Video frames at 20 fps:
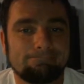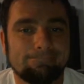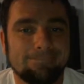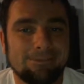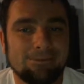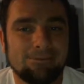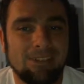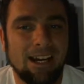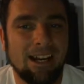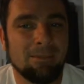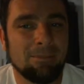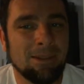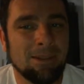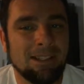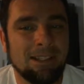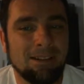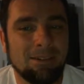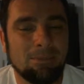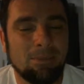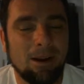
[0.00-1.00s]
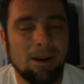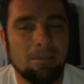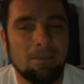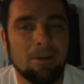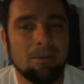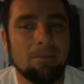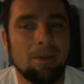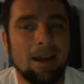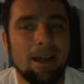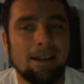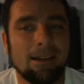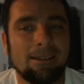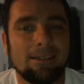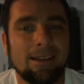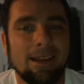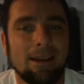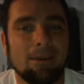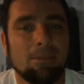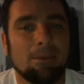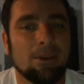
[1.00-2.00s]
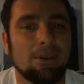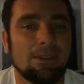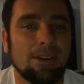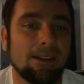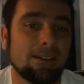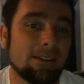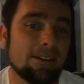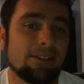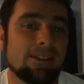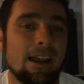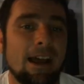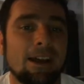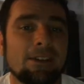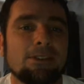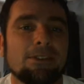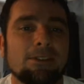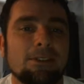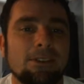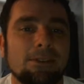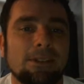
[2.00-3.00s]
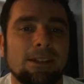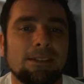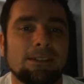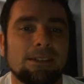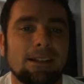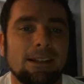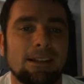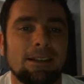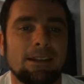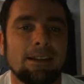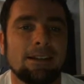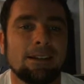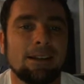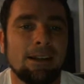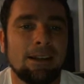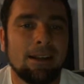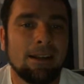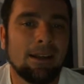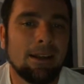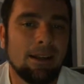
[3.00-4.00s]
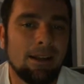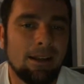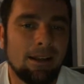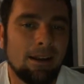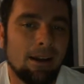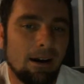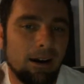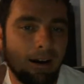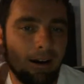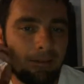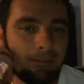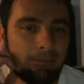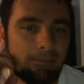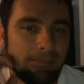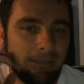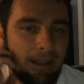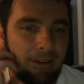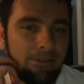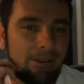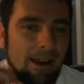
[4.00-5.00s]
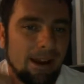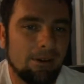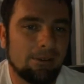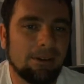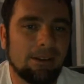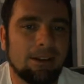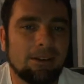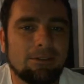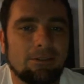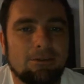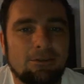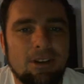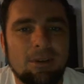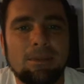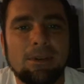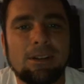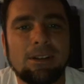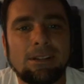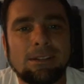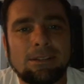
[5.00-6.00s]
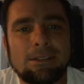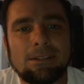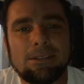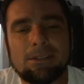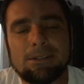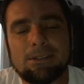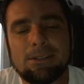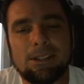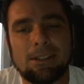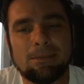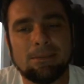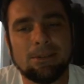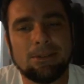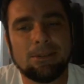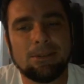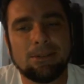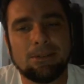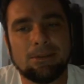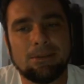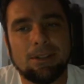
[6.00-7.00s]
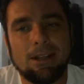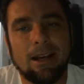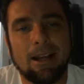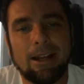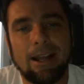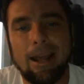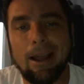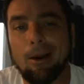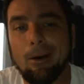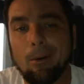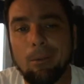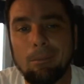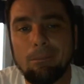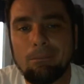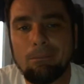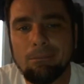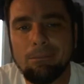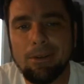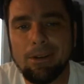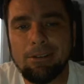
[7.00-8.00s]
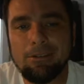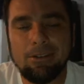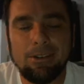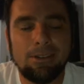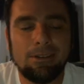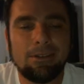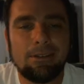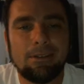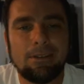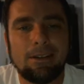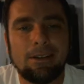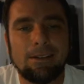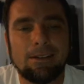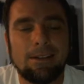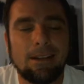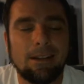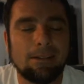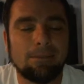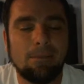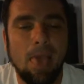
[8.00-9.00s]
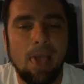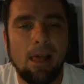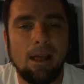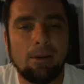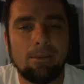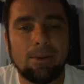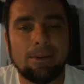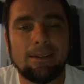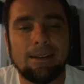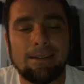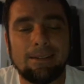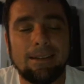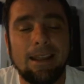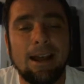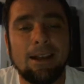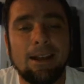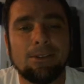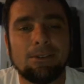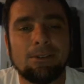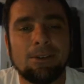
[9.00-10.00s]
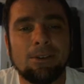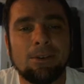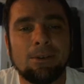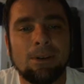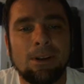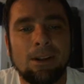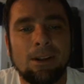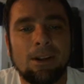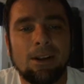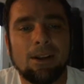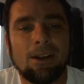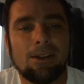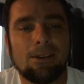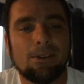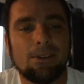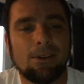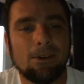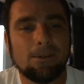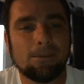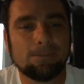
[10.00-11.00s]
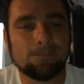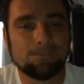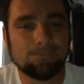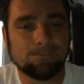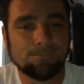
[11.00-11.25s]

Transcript: vitamin D, probably a bad example. Let's say testosterone. Let's say that they found that tribulus seems to kind of help with testosterone. So